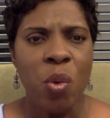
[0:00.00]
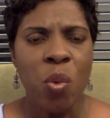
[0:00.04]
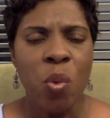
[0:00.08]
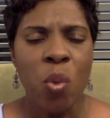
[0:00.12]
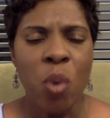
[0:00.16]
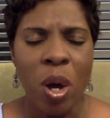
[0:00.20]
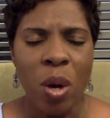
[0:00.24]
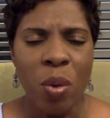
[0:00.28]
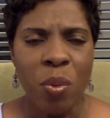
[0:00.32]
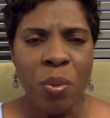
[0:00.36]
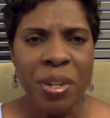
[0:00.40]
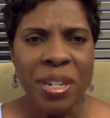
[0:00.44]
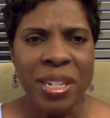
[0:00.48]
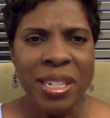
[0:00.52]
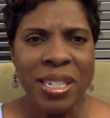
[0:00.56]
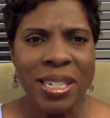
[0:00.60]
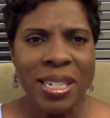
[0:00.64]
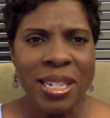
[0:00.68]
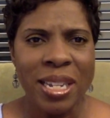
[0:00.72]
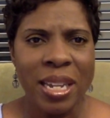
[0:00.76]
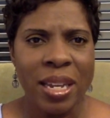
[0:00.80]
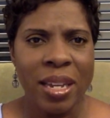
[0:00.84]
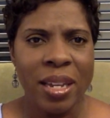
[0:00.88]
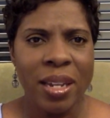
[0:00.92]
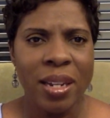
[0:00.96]
what we
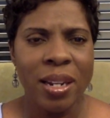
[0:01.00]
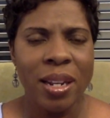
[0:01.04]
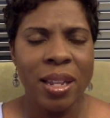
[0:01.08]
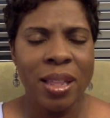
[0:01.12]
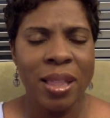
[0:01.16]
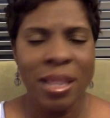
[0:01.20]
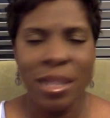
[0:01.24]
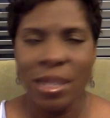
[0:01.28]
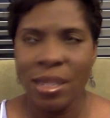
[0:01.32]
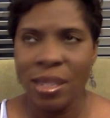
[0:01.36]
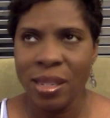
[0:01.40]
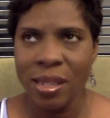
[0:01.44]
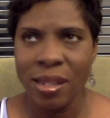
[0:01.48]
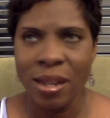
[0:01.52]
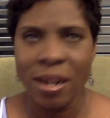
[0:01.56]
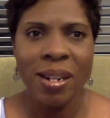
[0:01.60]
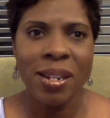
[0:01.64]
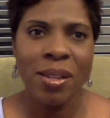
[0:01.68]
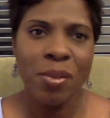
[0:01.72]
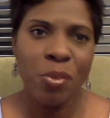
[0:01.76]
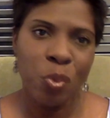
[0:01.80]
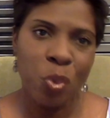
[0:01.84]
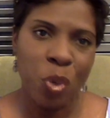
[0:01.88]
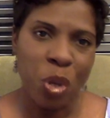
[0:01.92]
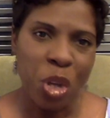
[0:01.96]
did, and this is
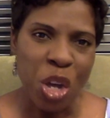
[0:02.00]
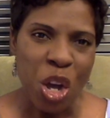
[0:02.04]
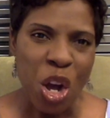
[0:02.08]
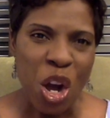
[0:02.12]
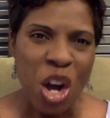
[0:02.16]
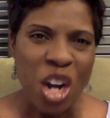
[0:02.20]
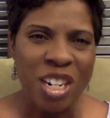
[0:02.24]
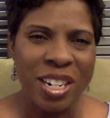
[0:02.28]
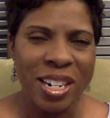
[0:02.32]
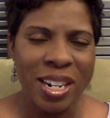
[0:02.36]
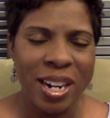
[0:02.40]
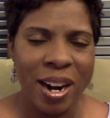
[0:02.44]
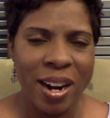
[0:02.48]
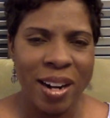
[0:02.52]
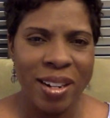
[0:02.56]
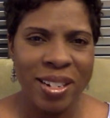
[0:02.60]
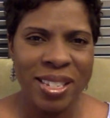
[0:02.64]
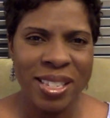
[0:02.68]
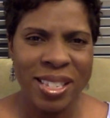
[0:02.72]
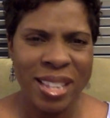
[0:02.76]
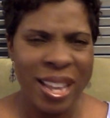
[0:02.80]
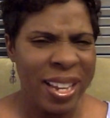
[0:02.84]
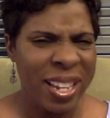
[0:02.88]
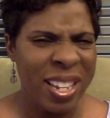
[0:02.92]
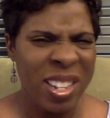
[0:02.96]
we called it our
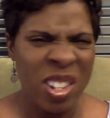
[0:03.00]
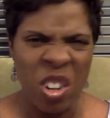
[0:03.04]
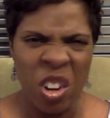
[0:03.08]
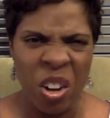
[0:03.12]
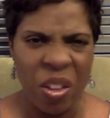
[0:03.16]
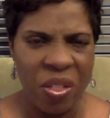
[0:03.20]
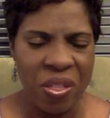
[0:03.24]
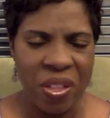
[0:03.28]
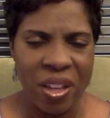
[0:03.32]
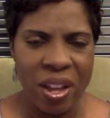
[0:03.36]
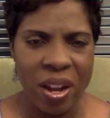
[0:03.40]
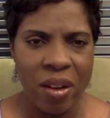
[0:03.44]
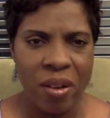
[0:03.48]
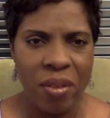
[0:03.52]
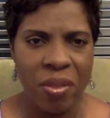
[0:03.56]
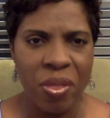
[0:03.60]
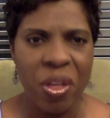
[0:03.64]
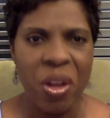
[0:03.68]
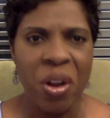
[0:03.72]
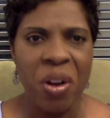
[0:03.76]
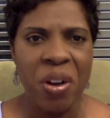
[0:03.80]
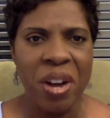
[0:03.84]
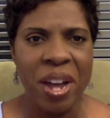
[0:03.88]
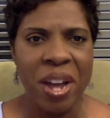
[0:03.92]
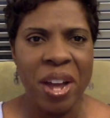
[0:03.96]
second or
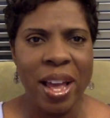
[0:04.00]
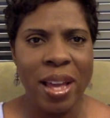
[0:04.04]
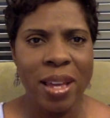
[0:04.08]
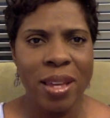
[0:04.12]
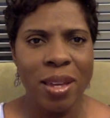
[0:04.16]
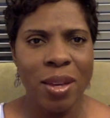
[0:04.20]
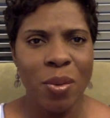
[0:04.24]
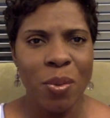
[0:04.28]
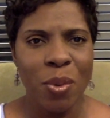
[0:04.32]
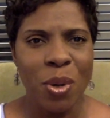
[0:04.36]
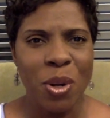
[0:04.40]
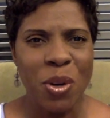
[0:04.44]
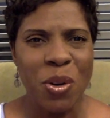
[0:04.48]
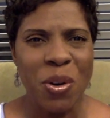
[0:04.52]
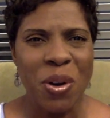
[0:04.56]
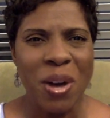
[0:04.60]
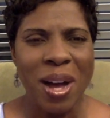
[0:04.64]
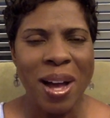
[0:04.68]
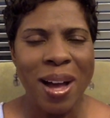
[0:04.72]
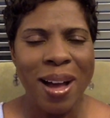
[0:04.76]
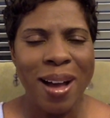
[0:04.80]
third annual